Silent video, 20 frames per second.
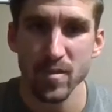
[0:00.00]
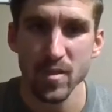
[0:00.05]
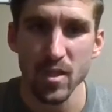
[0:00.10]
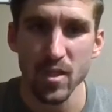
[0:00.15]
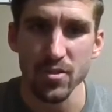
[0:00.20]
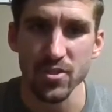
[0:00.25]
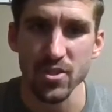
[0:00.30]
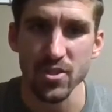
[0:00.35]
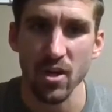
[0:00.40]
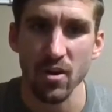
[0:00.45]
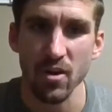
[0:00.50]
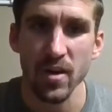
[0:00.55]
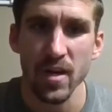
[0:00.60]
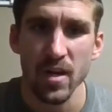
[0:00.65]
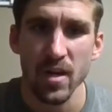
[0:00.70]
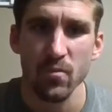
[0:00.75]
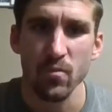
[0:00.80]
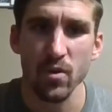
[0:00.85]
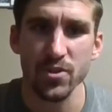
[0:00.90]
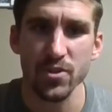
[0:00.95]
So
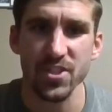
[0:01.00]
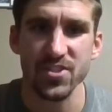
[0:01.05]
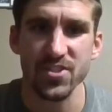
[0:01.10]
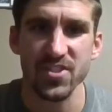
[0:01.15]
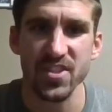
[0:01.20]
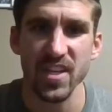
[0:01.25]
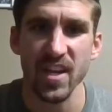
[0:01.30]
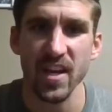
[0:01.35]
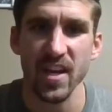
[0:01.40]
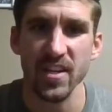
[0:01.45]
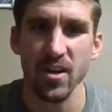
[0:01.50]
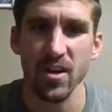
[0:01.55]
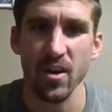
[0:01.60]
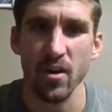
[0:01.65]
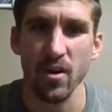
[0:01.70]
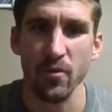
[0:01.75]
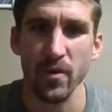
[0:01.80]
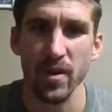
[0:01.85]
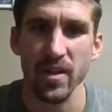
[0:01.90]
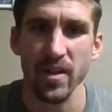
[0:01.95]
we'll just see a
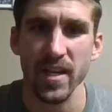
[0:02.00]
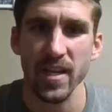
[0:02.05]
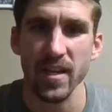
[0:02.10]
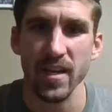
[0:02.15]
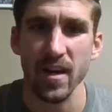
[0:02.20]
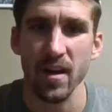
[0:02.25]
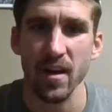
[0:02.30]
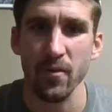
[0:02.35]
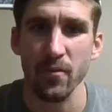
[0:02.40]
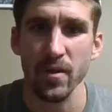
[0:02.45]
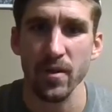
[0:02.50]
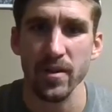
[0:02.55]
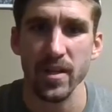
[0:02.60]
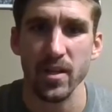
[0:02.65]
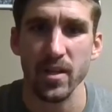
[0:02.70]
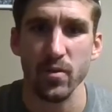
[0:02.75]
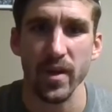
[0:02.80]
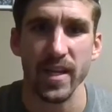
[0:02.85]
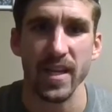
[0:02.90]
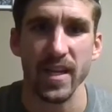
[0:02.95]
really
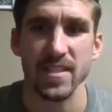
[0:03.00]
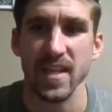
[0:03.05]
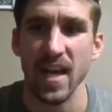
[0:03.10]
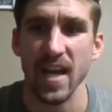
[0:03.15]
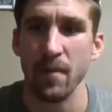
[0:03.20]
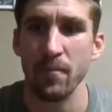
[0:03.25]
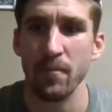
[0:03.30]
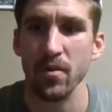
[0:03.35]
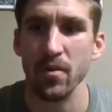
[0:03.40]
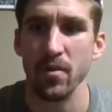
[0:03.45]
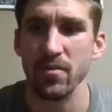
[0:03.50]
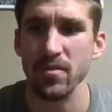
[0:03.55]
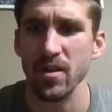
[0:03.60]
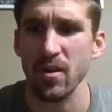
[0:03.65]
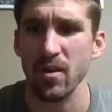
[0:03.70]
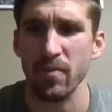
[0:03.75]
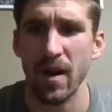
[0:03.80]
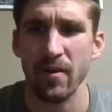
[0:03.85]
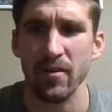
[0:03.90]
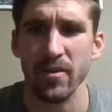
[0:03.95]
quick example,
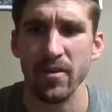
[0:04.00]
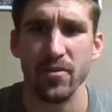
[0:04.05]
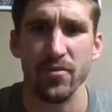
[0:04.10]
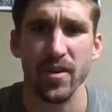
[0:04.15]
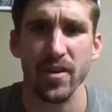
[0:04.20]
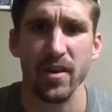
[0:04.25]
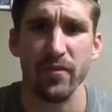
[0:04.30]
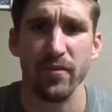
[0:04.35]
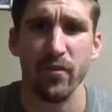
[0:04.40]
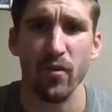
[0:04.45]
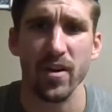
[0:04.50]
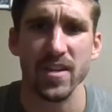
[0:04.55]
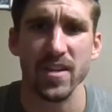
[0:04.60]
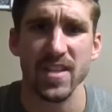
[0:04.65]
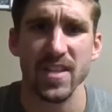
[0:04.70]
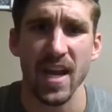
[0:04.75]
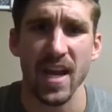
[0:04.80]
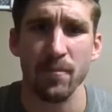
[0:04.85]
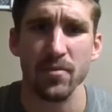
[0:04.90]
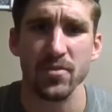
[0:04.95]
probably 3 or 4
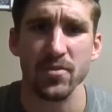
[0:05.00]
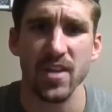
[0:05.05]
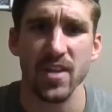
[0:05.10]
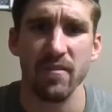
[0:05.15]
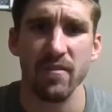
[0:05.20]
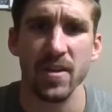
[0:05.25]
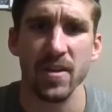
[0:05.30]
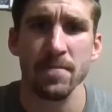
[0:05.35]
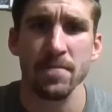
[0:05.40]
examples of it.